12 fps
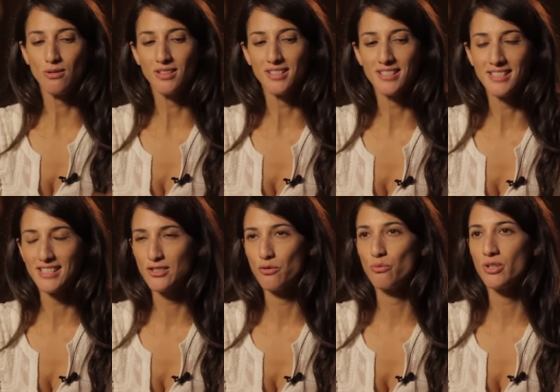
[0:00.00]
all of this
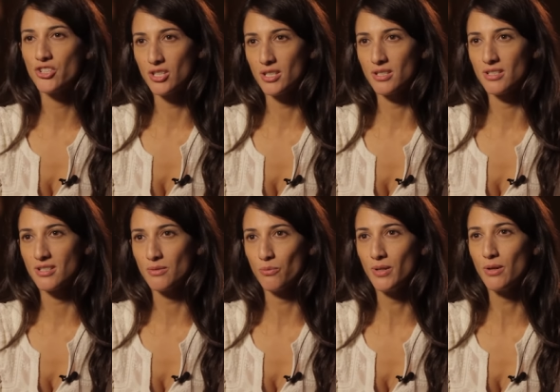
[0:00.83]
is a
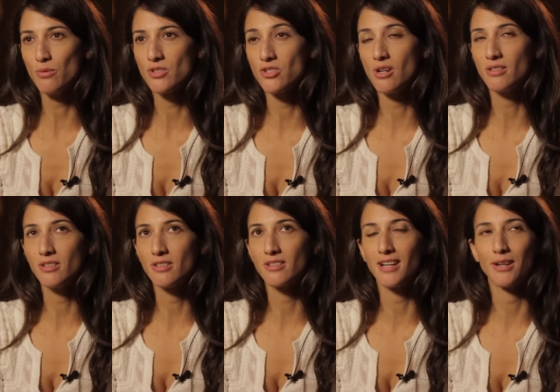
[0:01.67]
richness. When I was
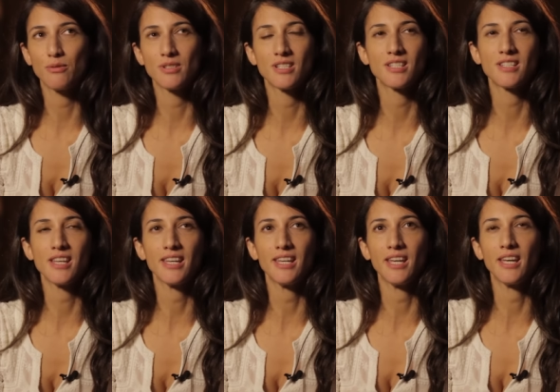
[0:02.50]
younger, I was
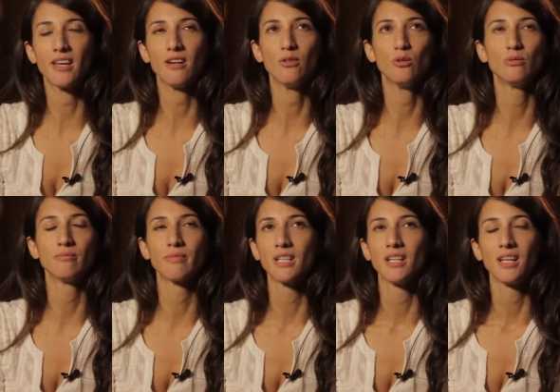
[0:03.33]
thinking,
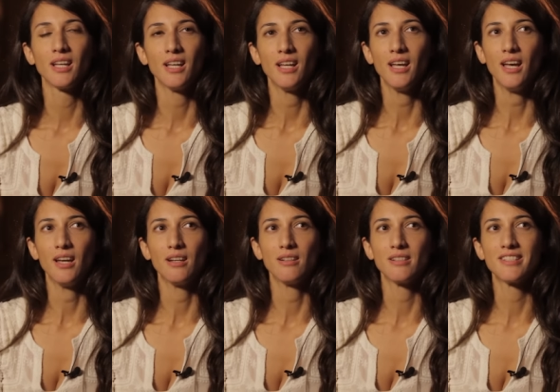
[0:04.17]
oh,
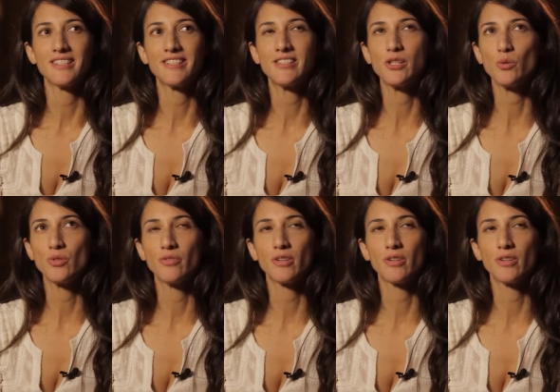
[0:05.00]
uh, it's so